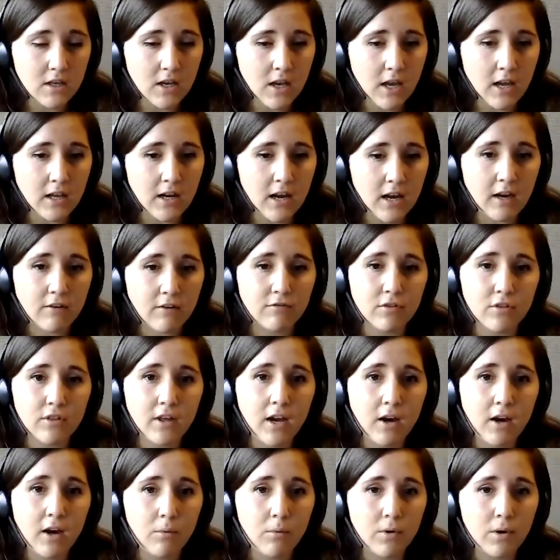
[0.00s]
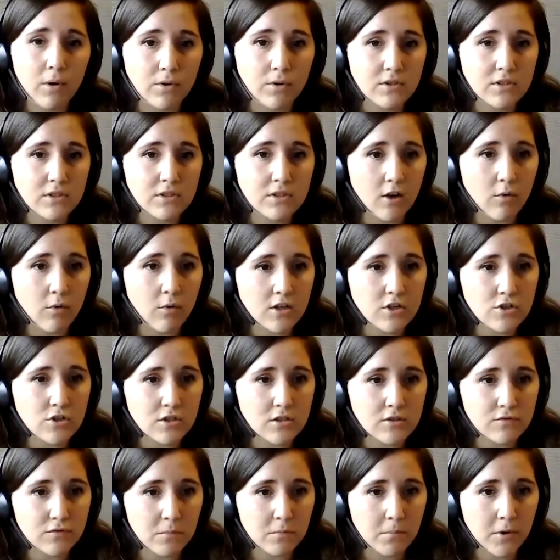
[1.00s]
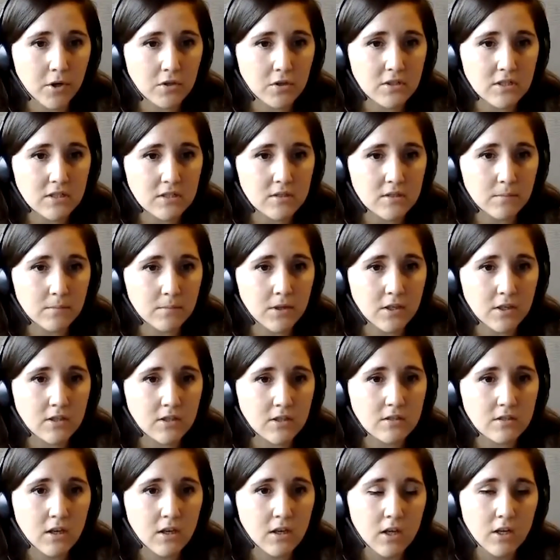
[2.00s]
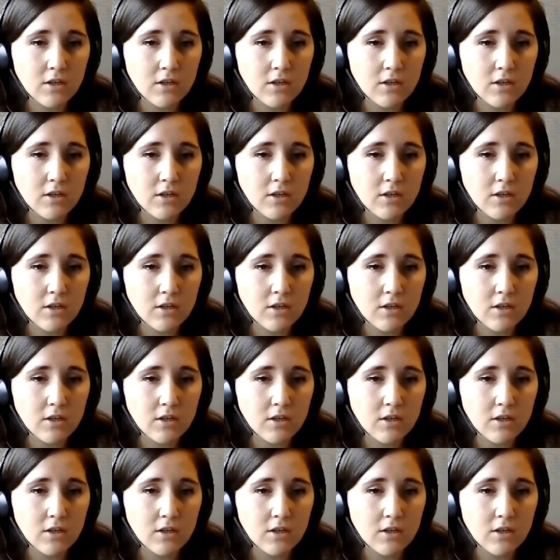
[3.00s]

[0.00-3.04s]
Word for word: and after that, we will take questions from participants.